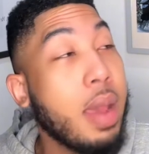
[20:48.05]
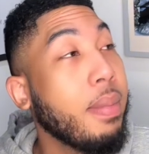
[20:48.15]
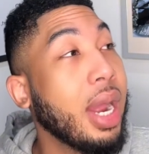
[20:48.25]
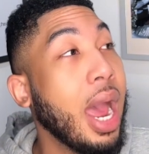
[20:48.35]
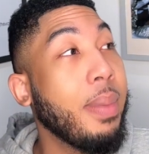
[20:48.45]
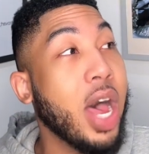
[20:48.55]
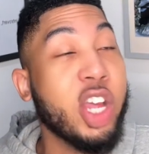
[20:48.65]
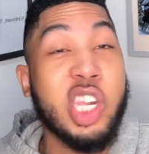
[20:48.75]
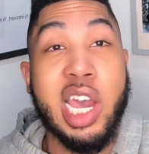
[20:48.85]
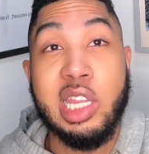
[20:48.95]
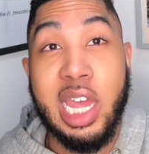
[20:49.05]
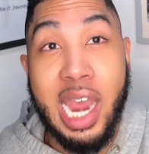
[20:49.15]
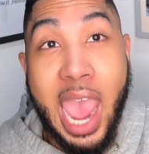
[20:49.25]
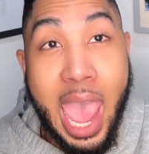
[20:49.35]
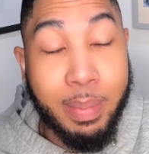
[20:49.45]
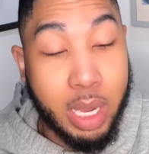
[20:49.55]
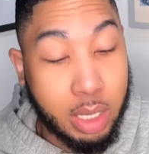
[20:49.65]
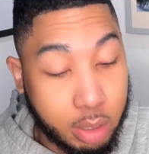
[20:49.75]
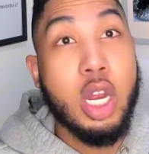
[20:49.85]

but I apologize that it happened.